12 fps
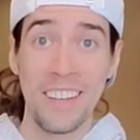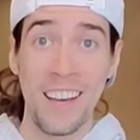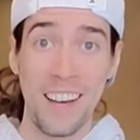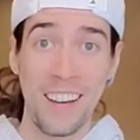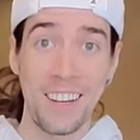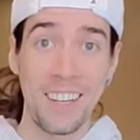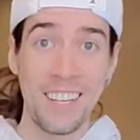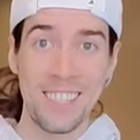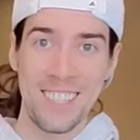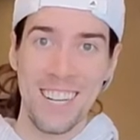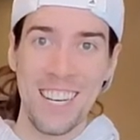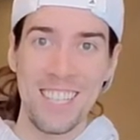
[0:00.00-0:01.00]

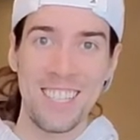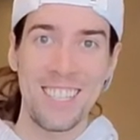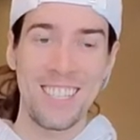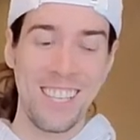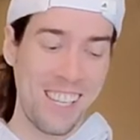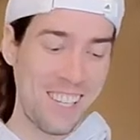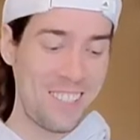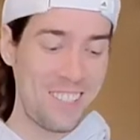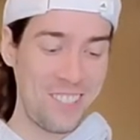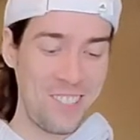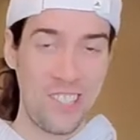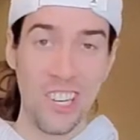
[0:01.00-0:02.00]
get nice
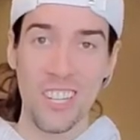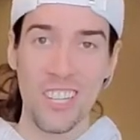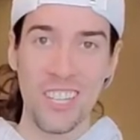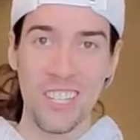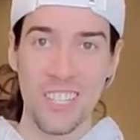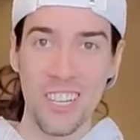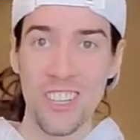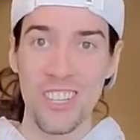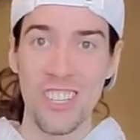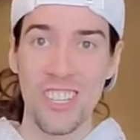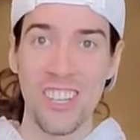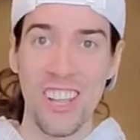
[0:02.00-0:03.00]
and
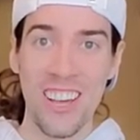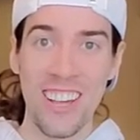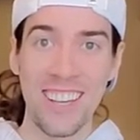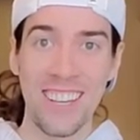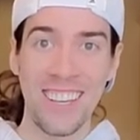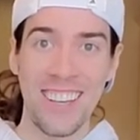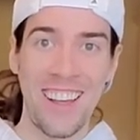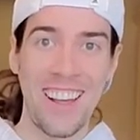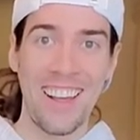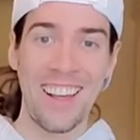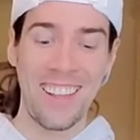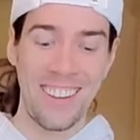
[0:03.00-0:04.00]
gelatin-like,
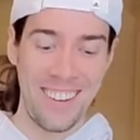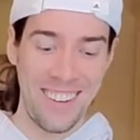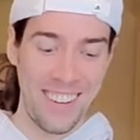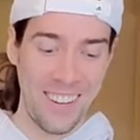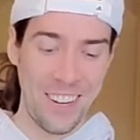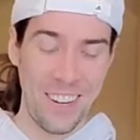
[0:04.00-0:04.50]
and